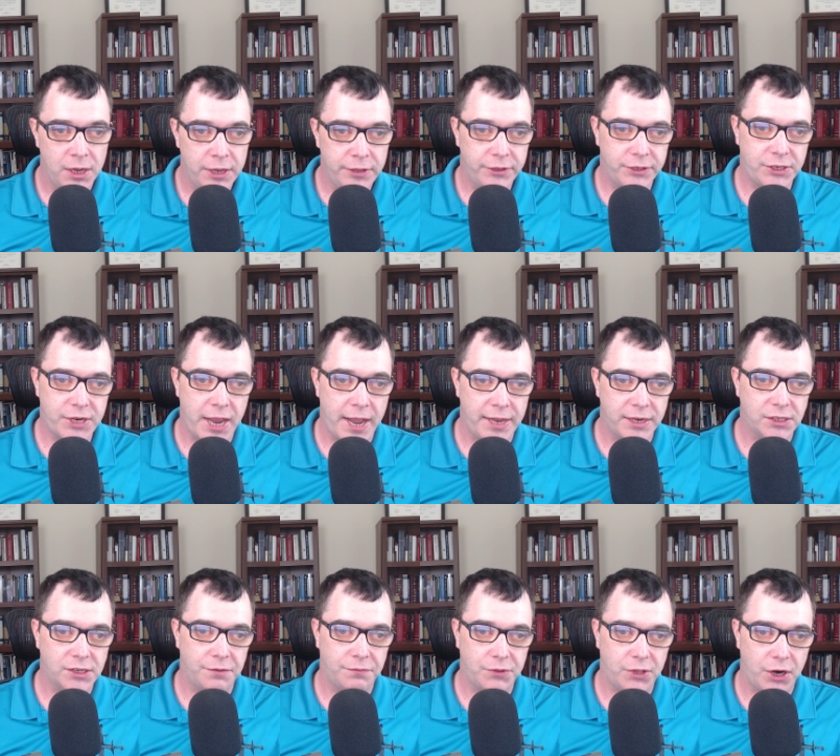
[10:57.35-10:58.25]
the
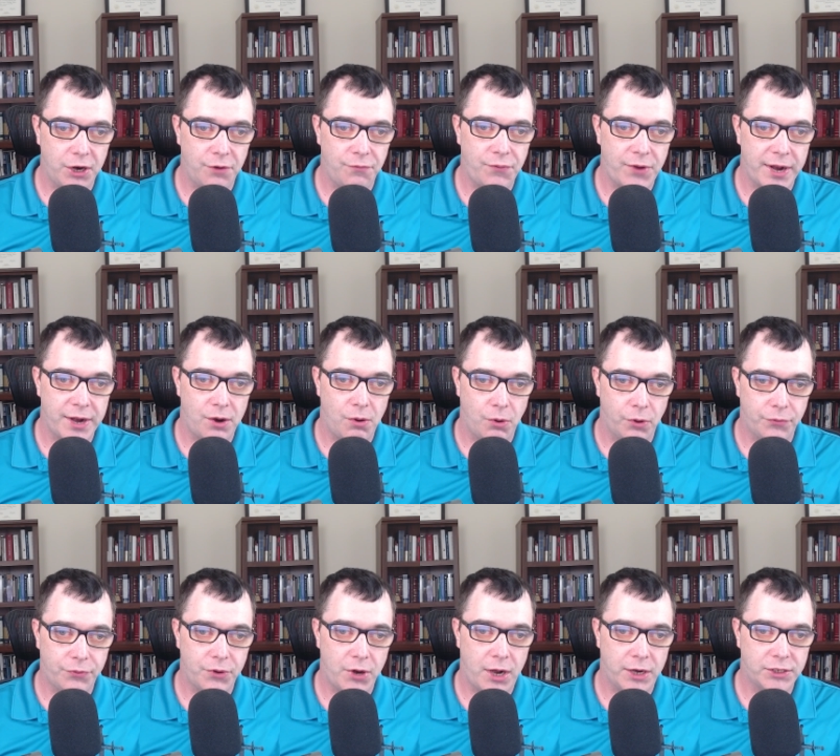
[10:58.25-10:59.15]
task of clarifying
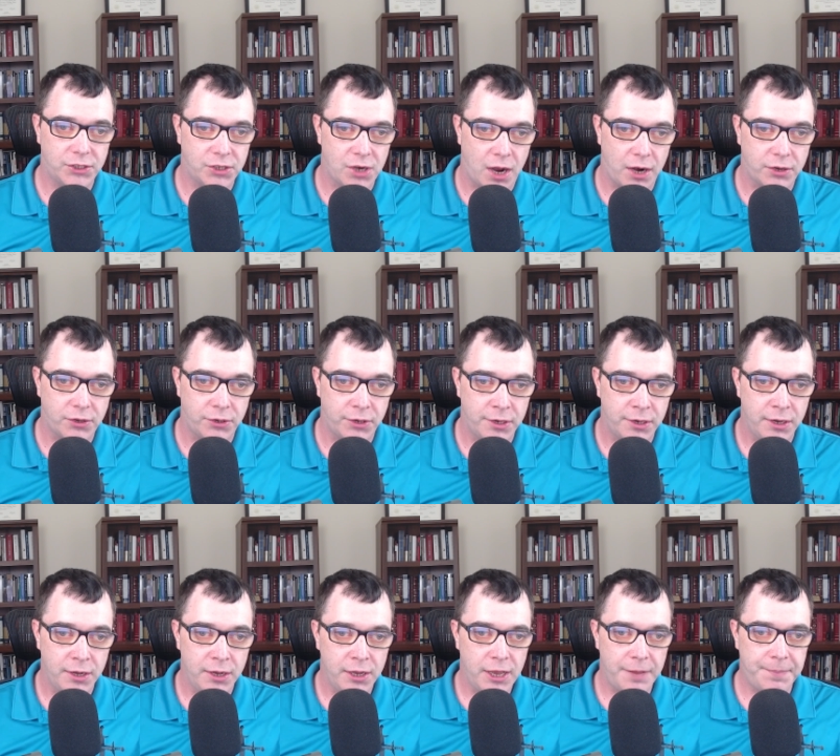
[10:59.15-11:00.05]
orthodox doctrine,
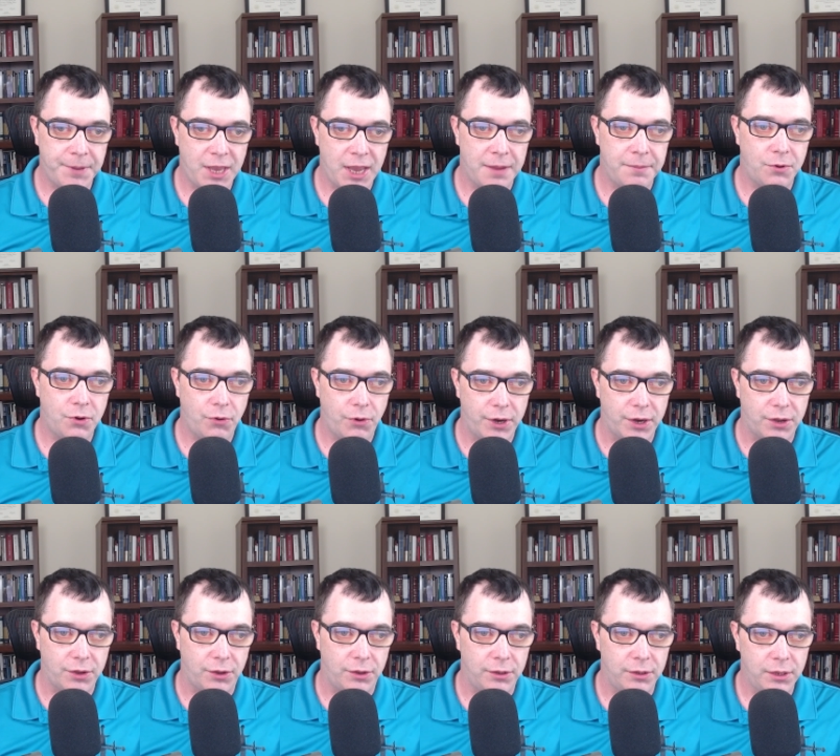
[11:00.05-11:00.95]
it became
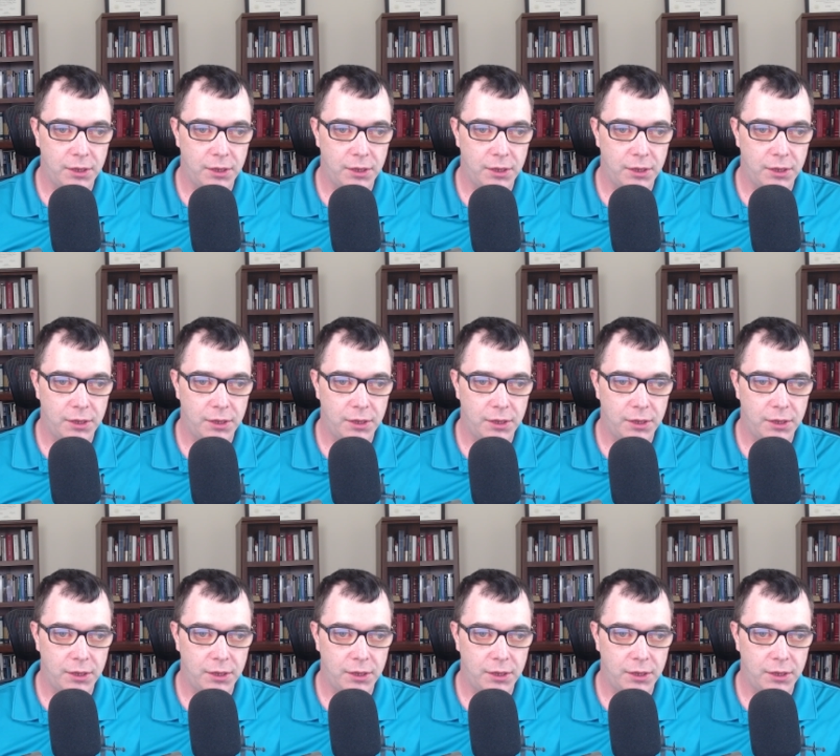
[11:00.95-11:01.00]
critical.